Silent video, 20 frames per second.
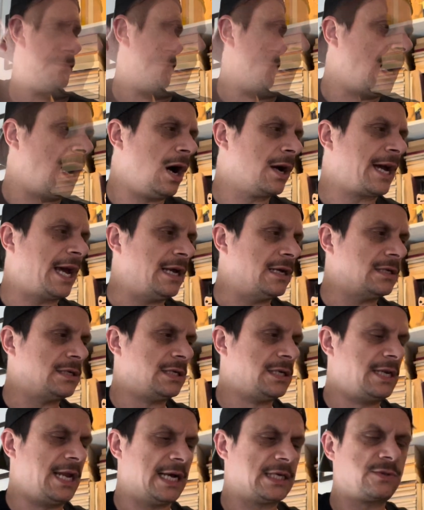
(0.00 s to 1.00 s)
Okay,
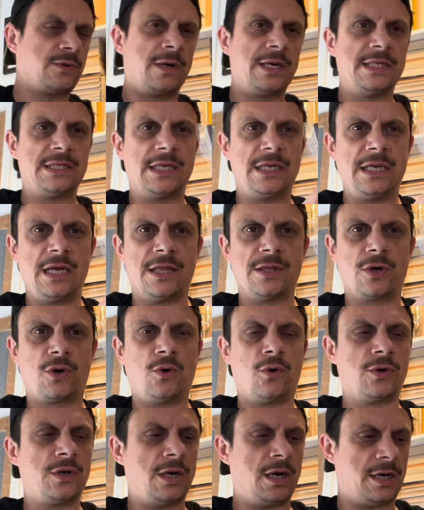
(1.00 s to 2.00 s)
next one is another
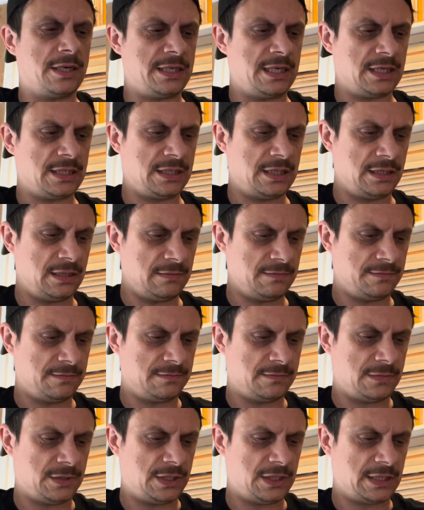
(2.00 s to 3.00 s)
Gordon R. Dickson.
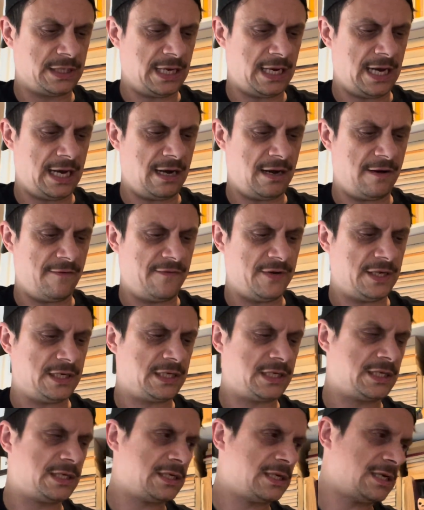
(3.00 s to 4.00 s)
Just get it out of
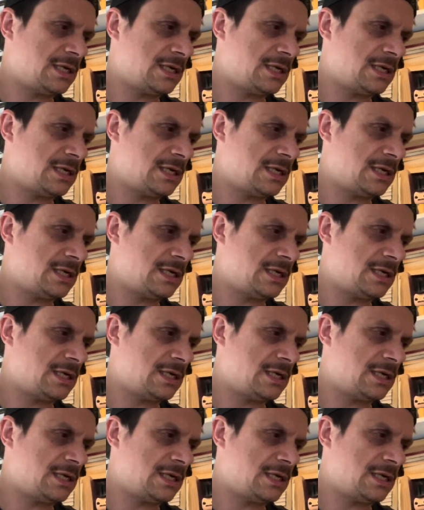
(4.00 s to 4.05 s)
its